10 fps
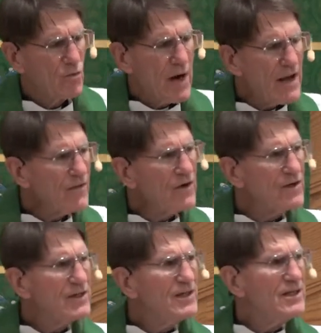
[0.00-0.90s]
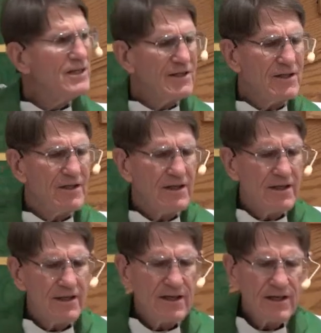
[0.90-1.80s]
Rather,
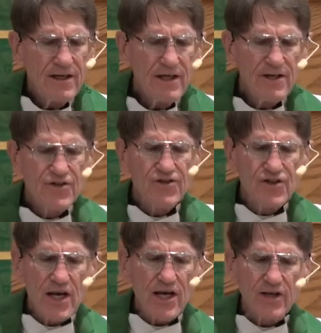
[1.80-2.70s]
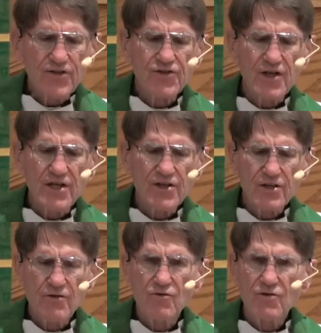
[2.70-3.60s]
he seeks the,
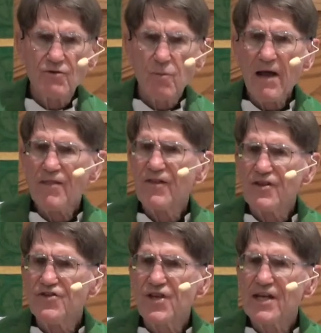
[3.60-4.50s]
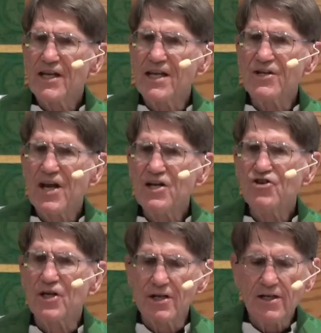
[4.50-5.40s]
rather than seeking
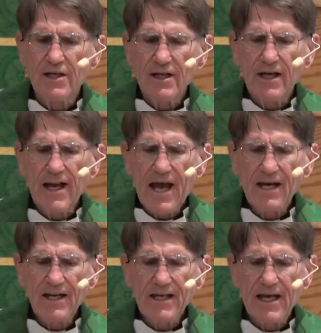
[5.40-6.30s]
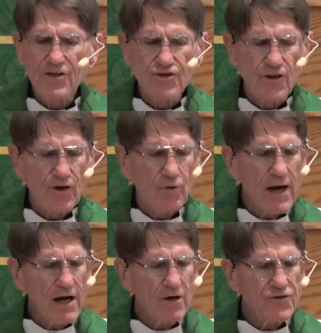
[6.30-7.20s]
attention and allocates to the
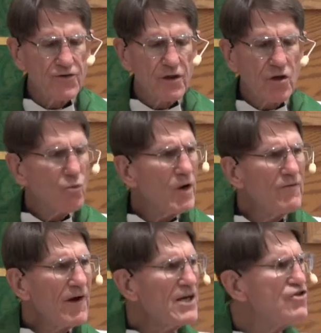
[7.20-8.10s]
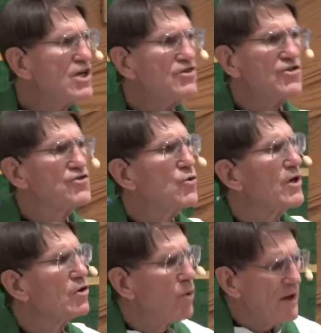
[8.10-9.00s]
crowds, we find Jesus
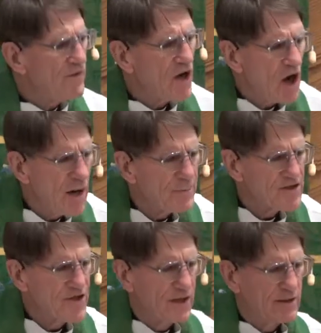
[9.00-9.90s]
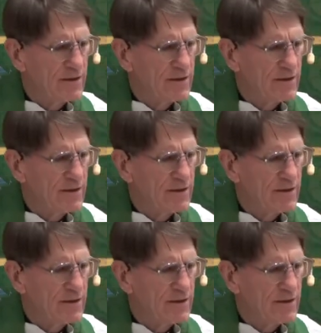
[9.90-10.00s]
doing quite the opposite